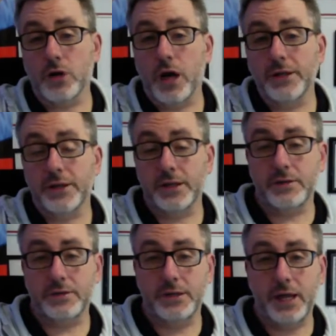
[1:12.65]

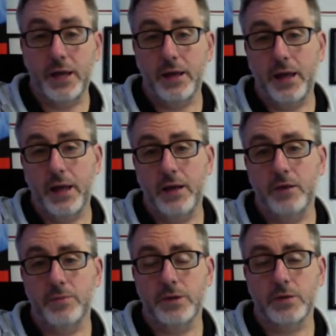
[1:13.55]
content day, and
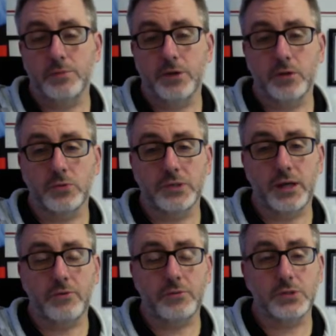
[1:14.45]
you'll be able to come talk to us
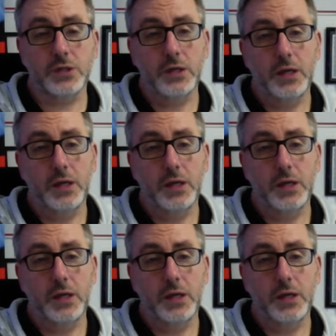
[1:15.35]
afterwards.